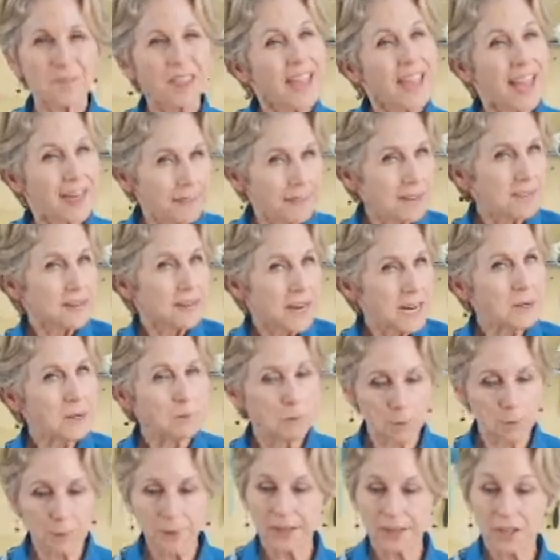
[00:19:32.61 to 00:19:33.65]
And that's kind of what
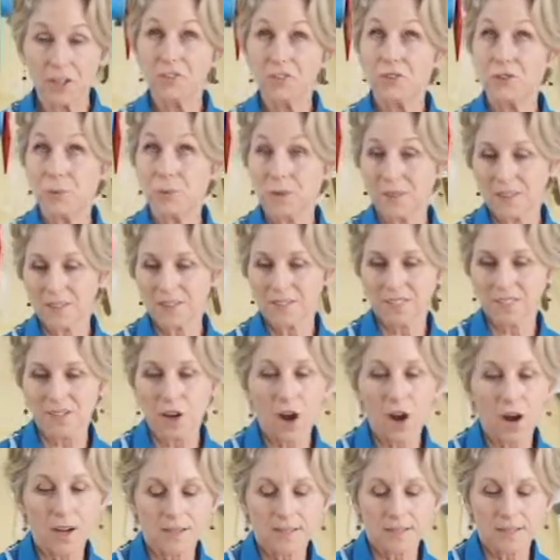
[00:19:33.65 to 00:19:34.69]
we're going to do with this
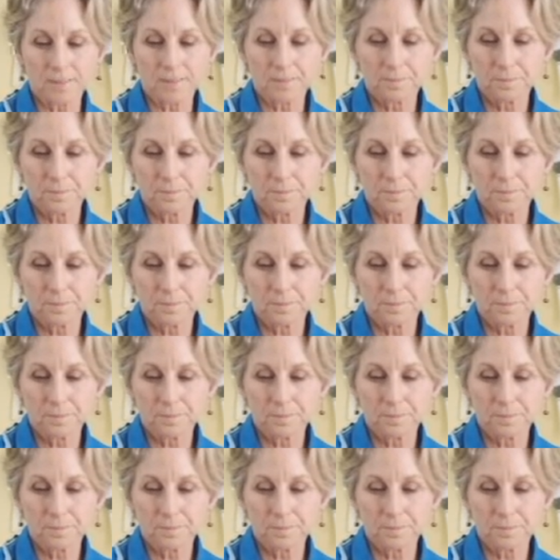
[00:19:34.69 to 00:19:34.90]
sauce.